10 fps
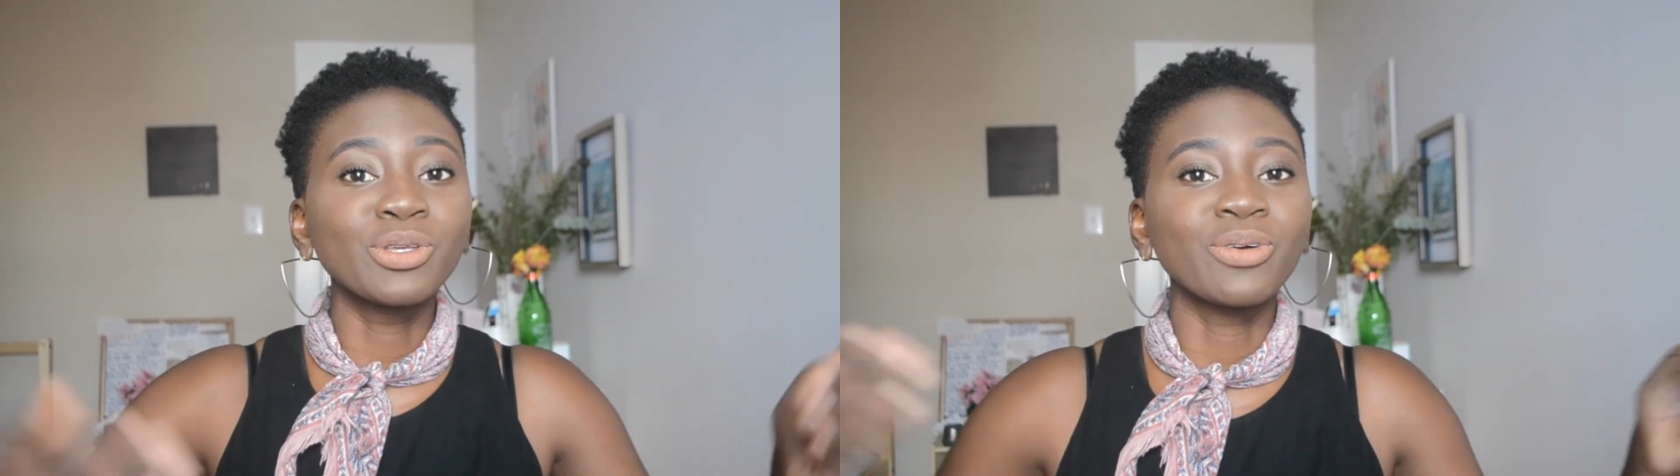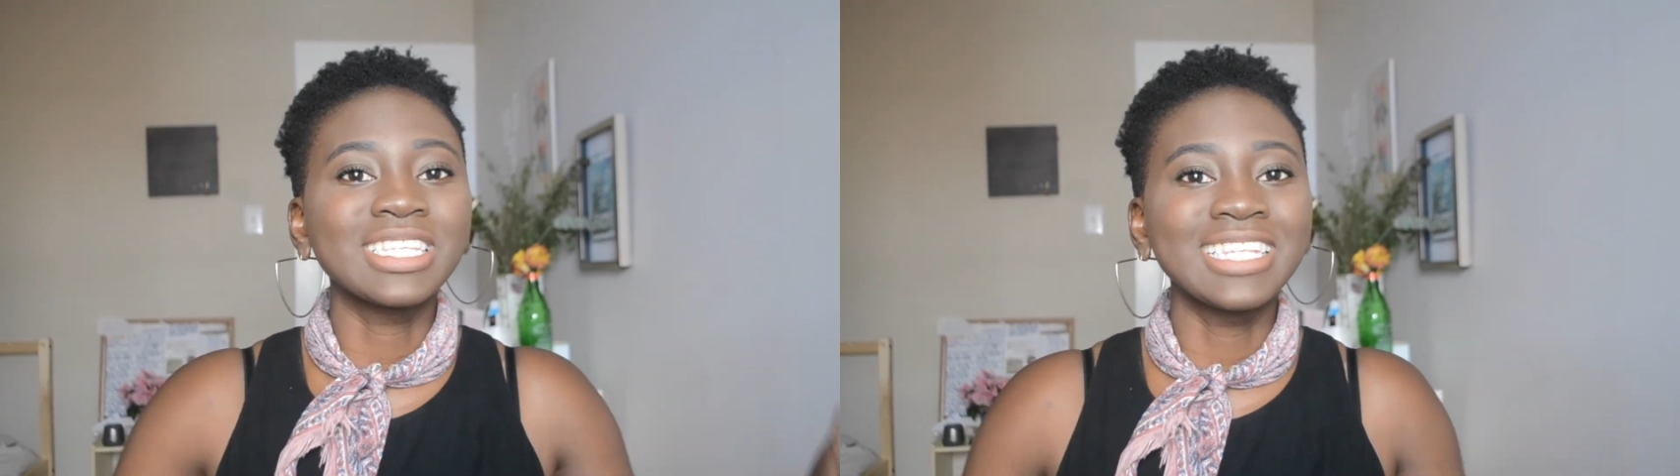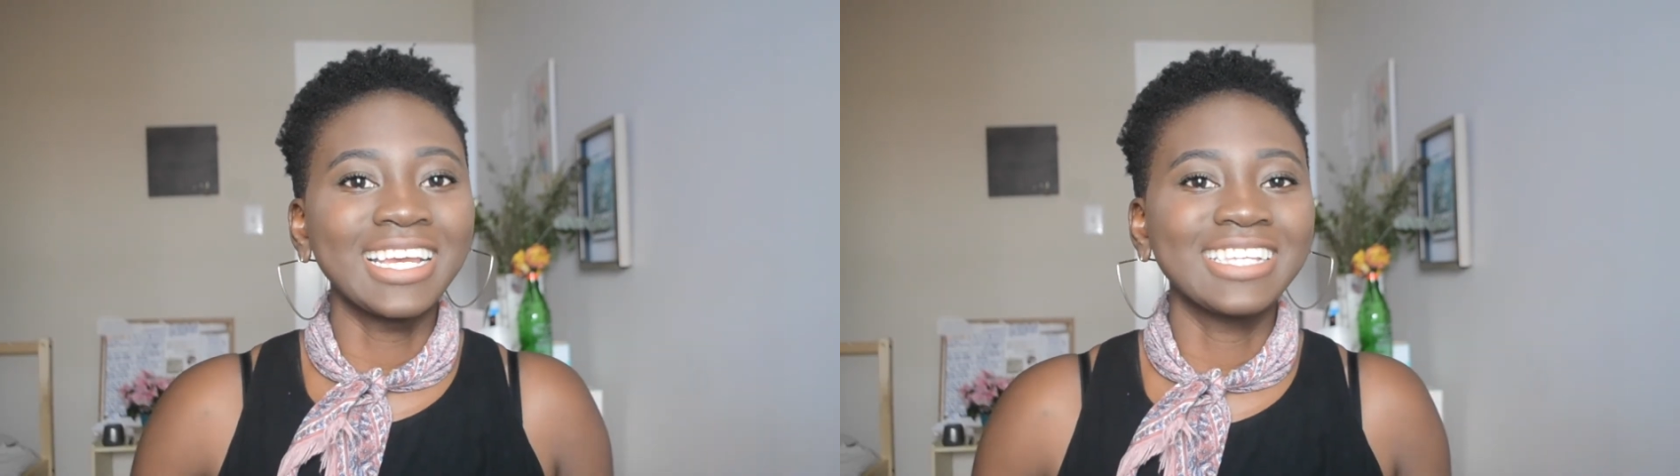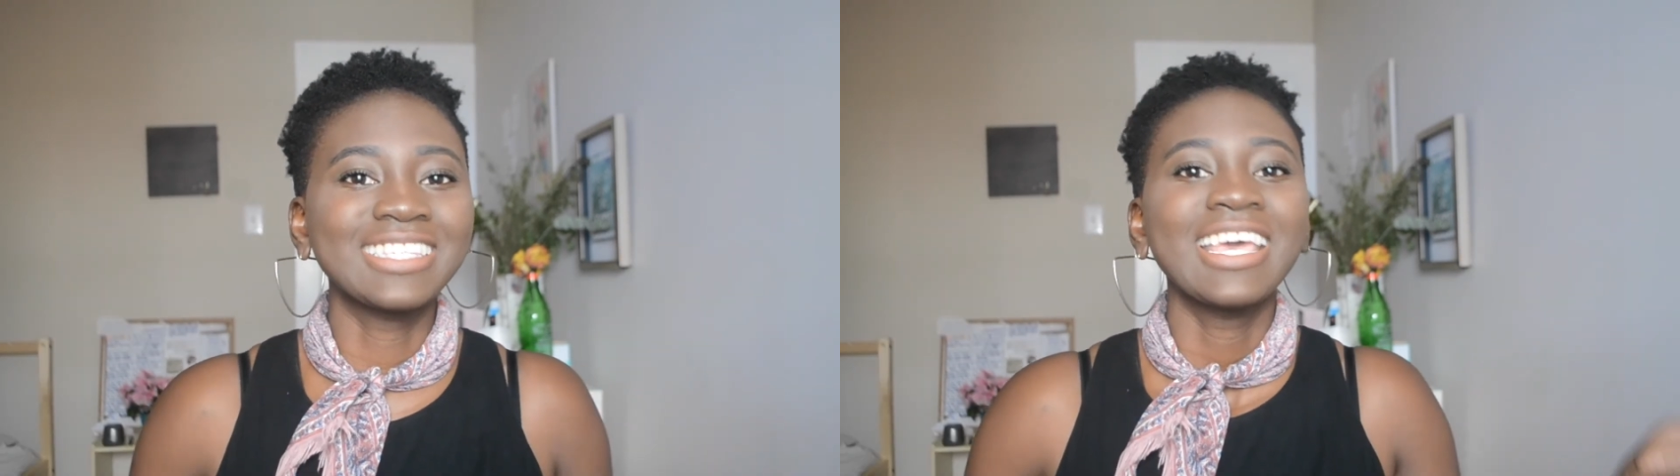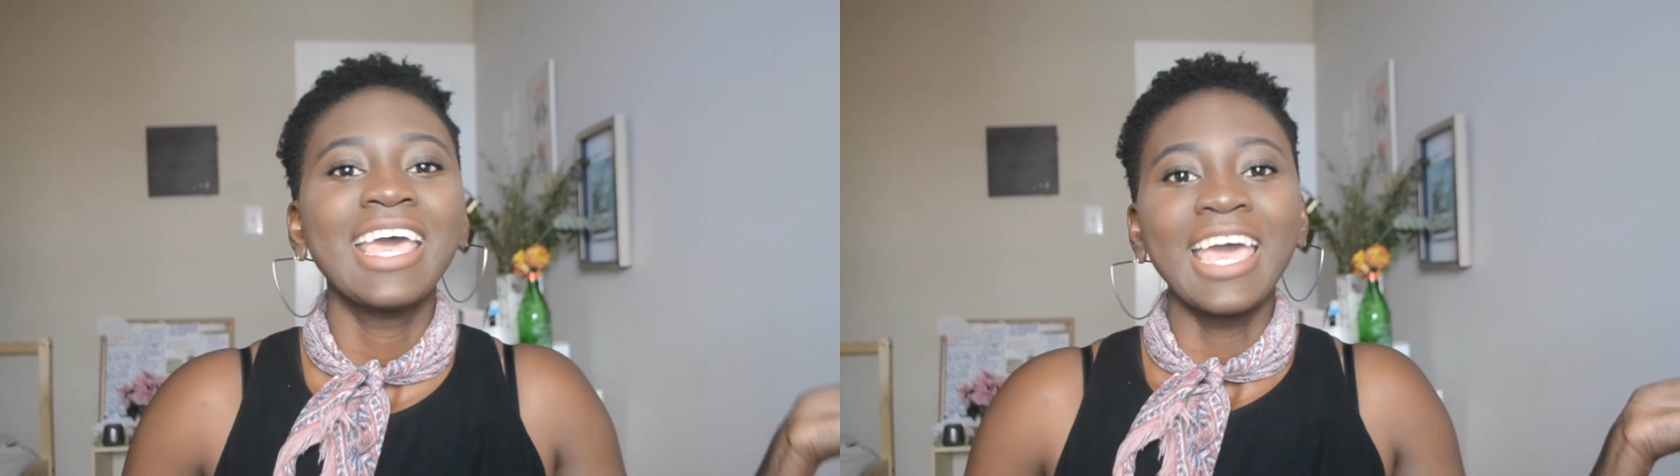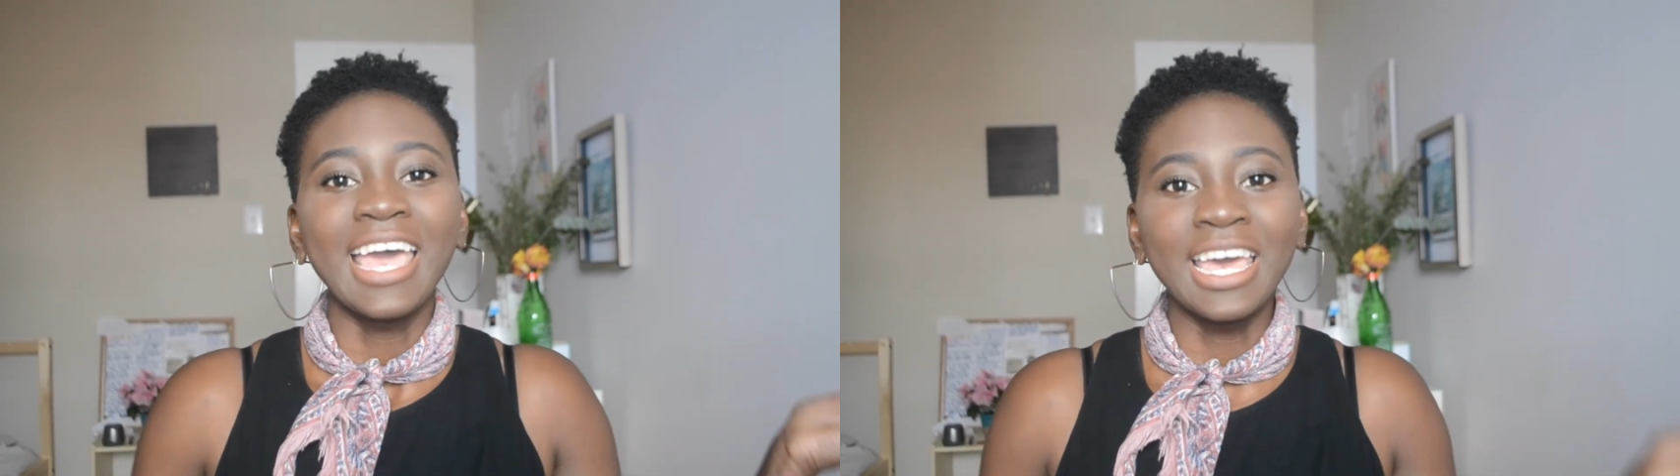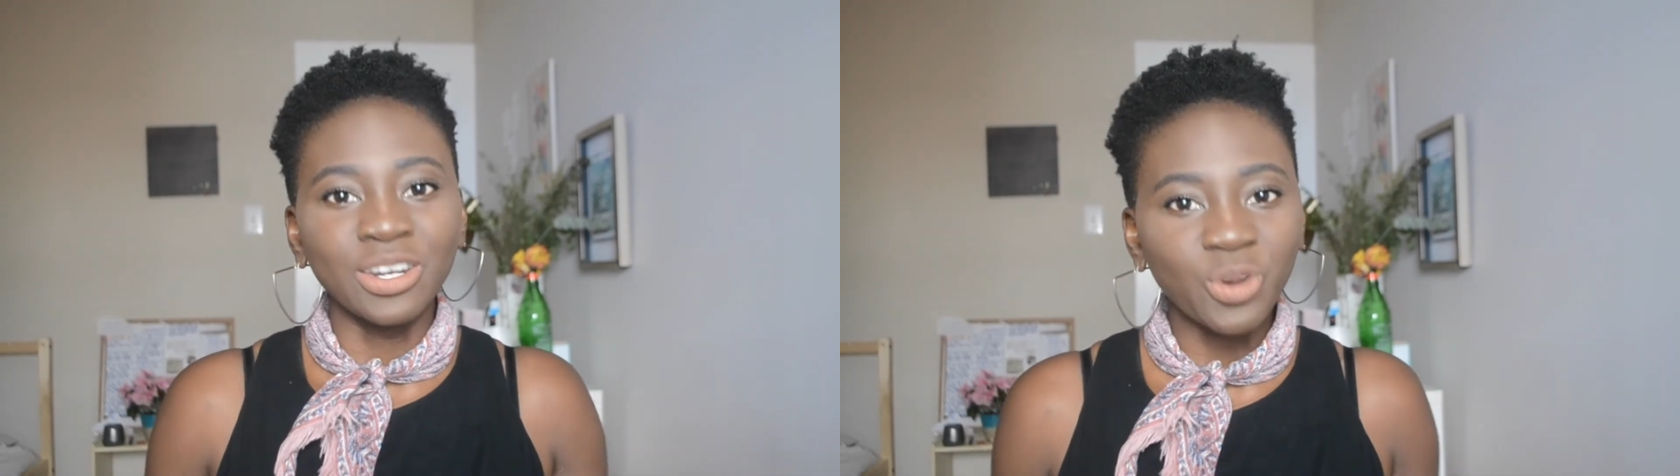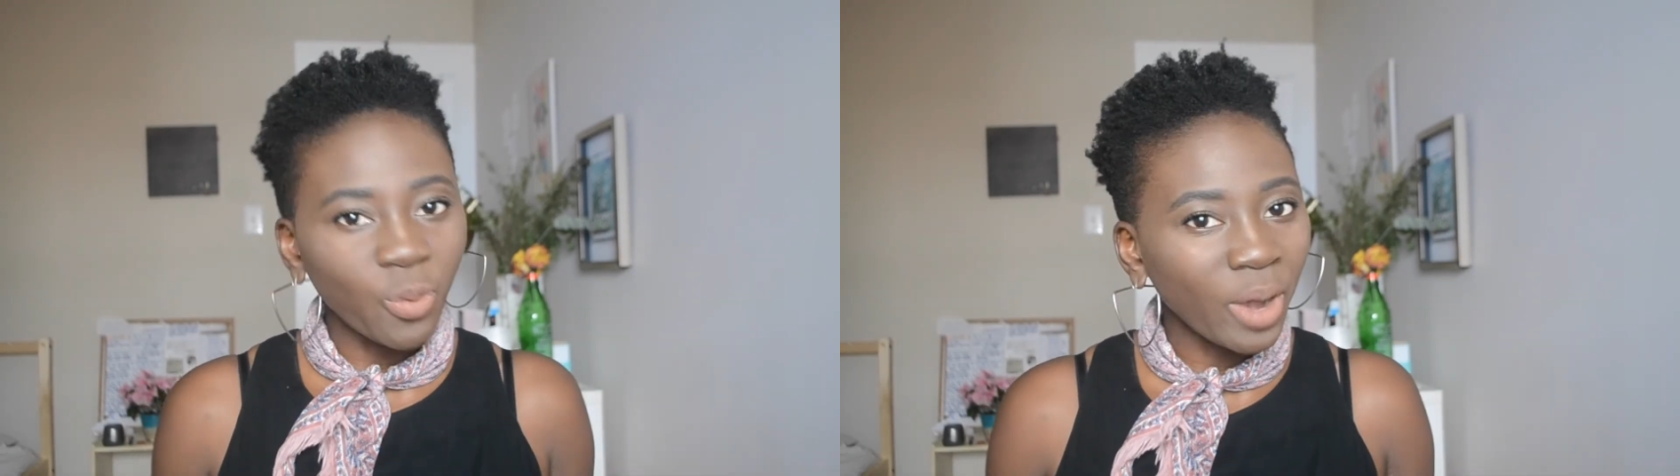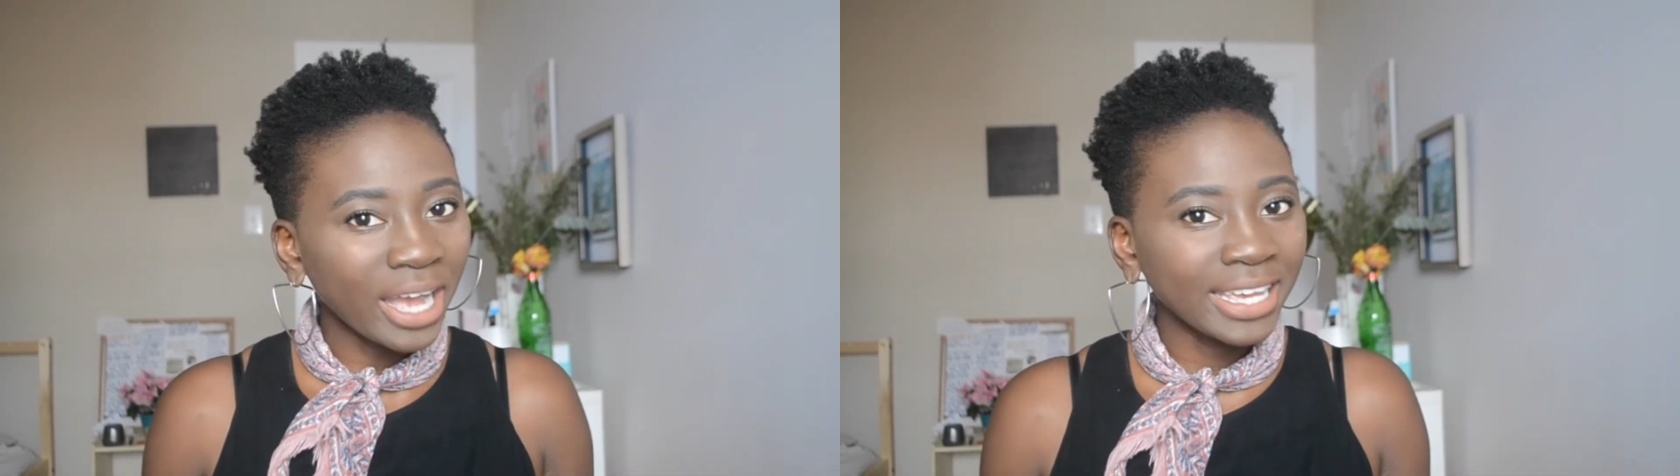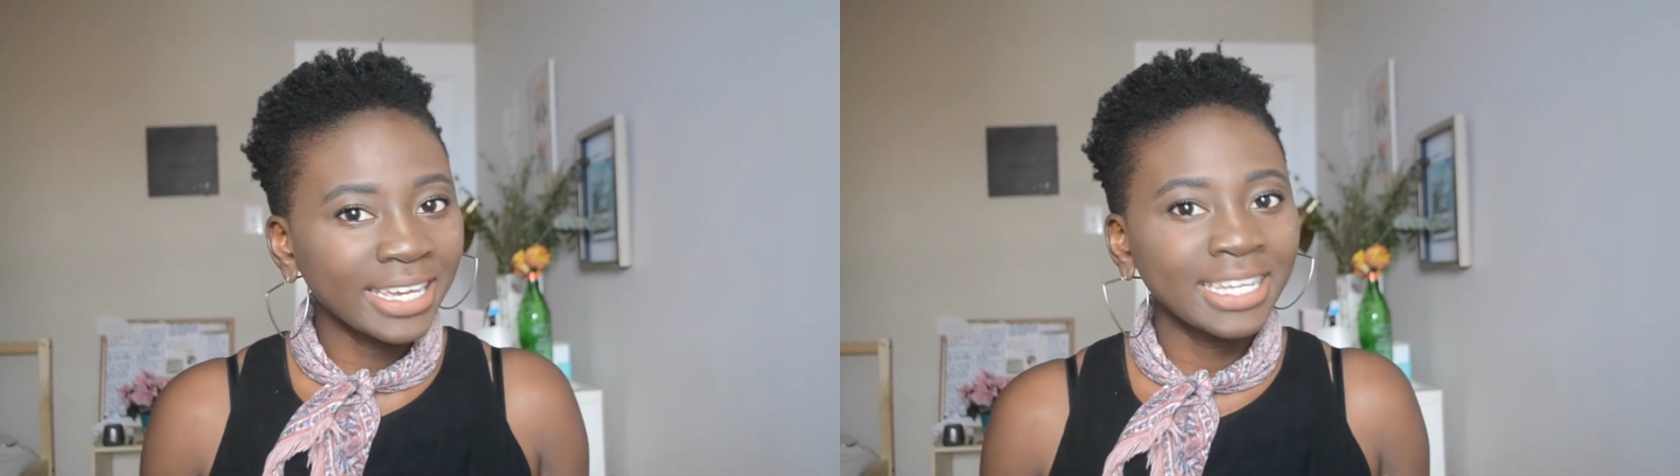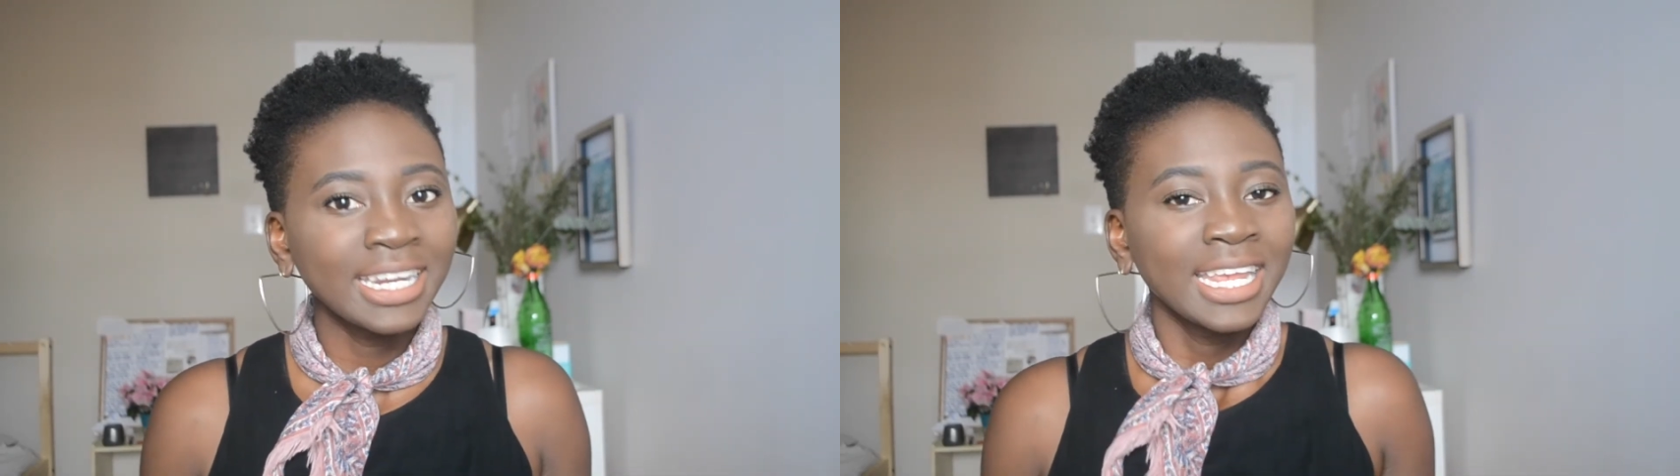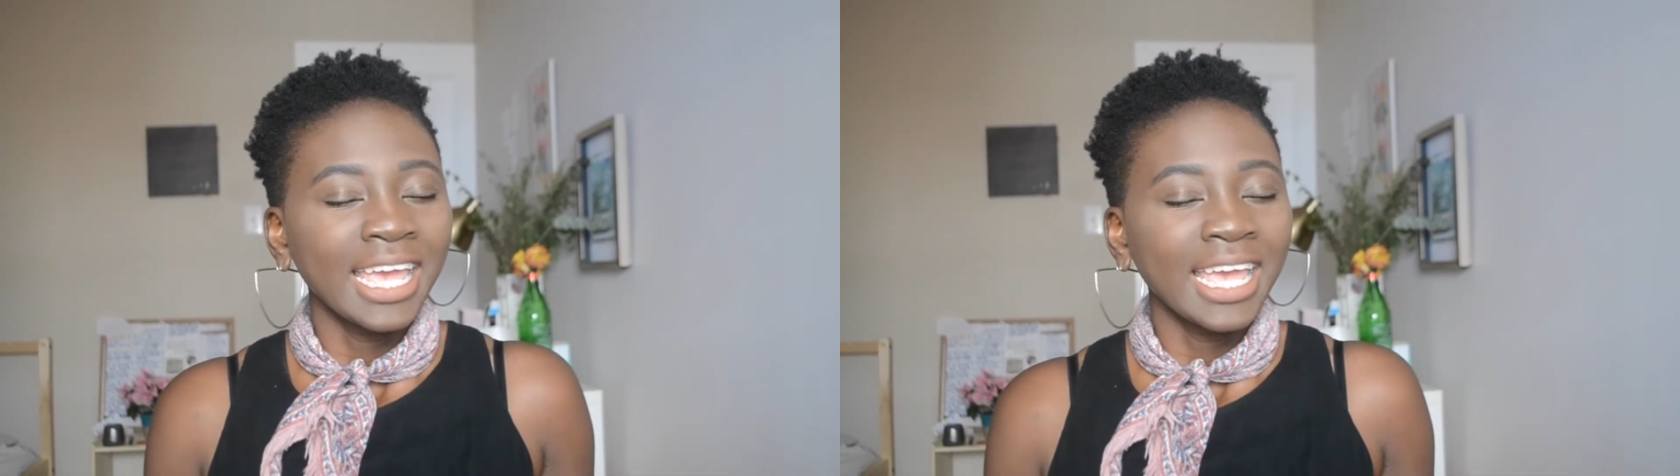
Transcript: so it's nice and quiet.